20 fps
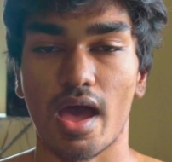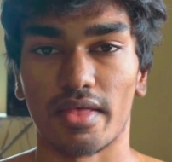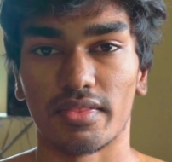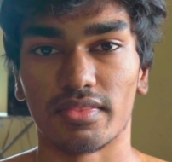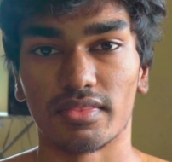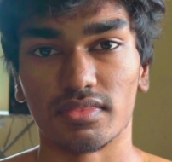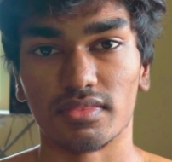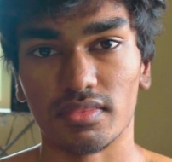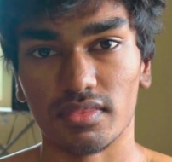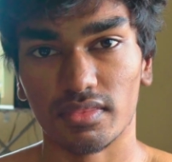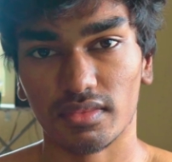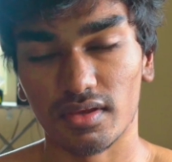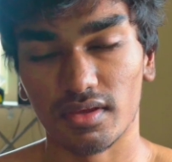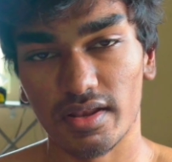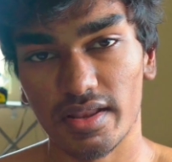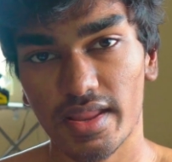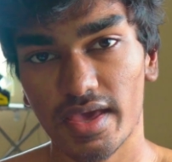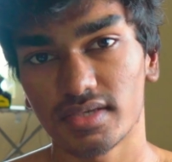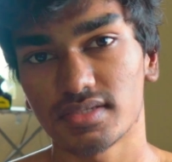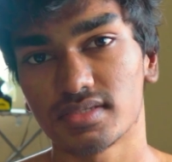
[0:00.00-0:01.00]
And the
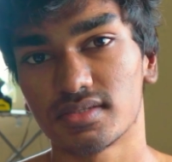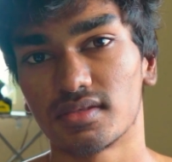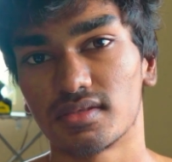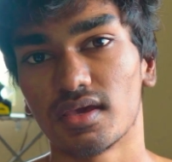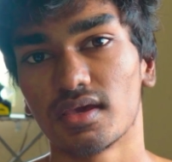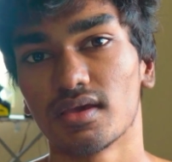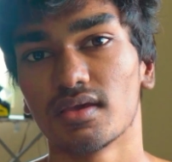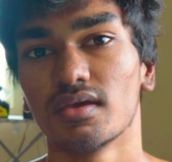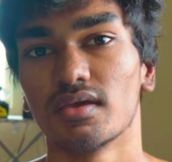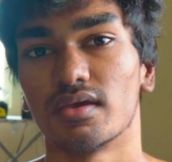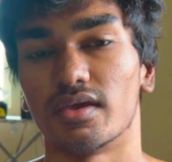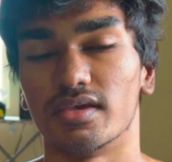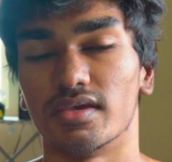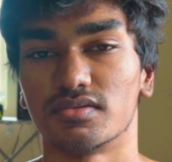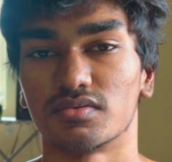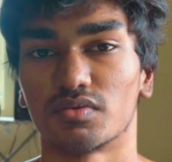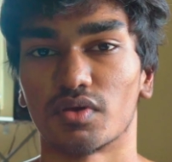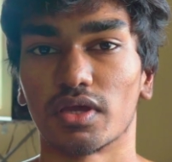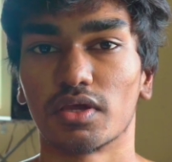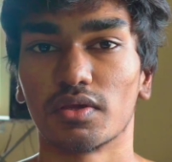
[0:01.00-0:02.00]
next thing
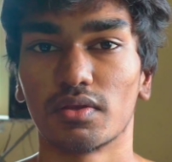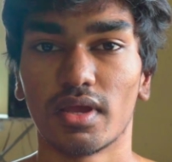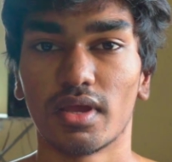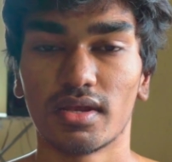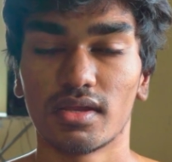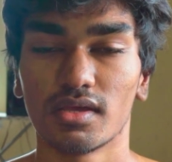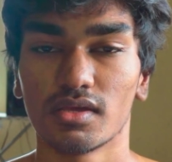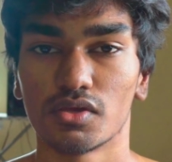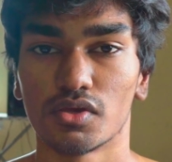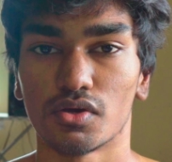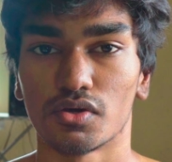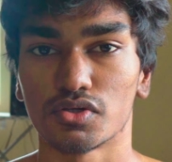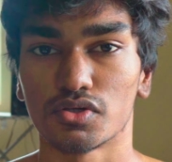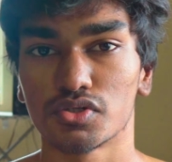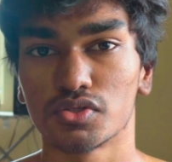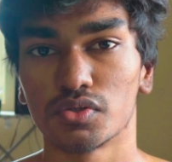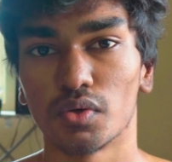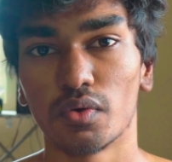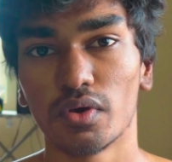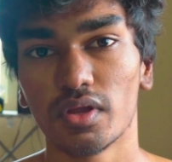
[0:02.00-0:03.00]
is regulating your
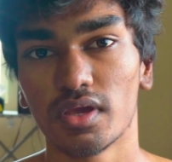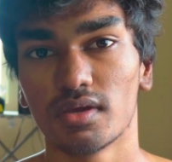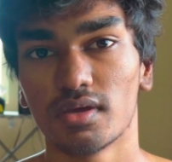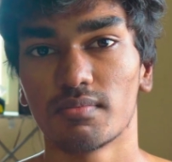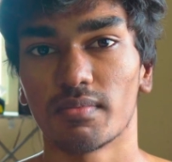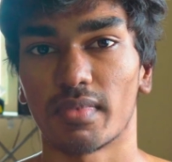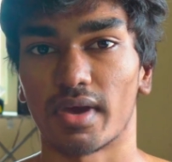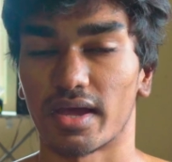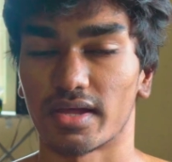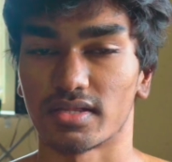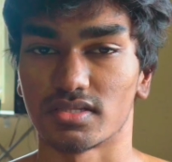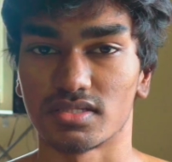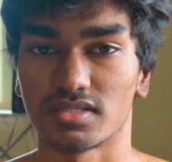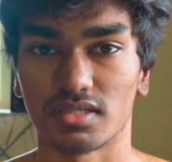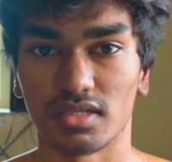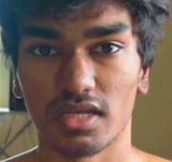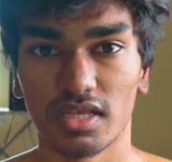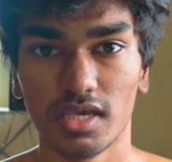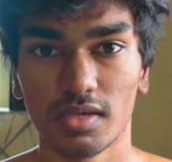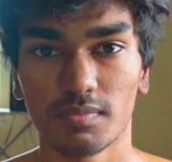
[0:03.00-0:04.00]
sodium and
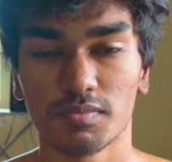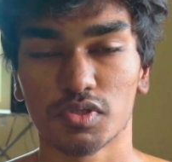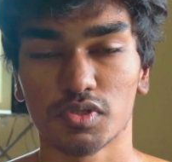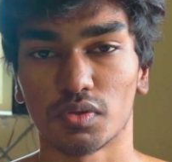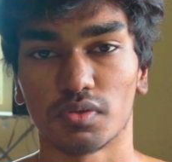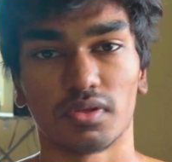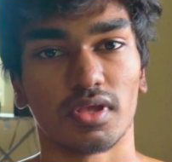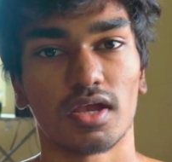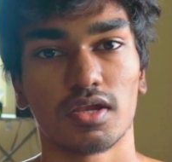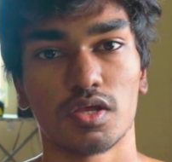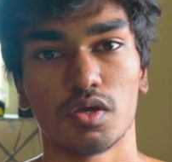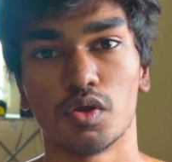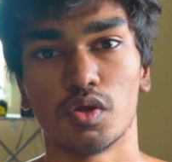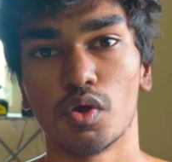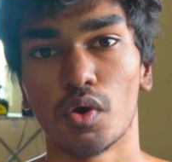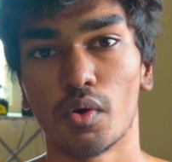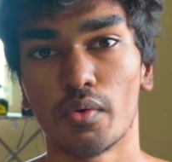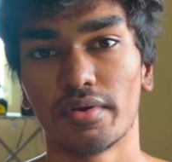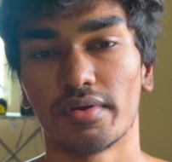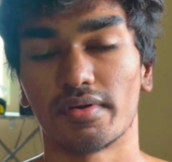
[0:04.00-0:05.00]
sleep so that you
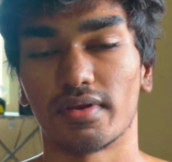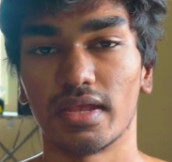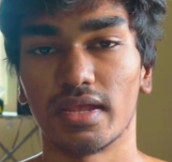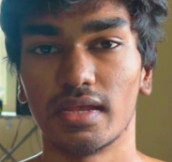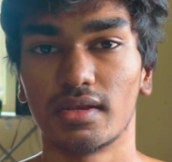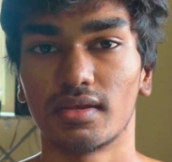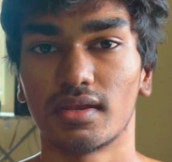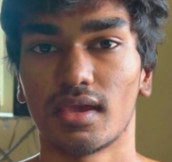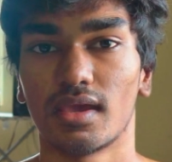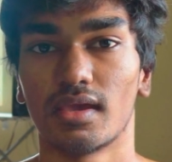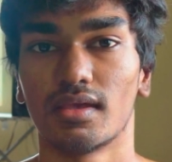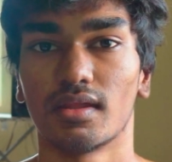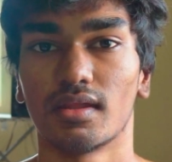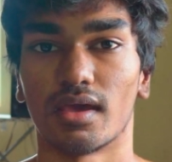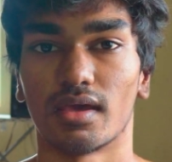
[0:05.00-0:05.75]
don't retain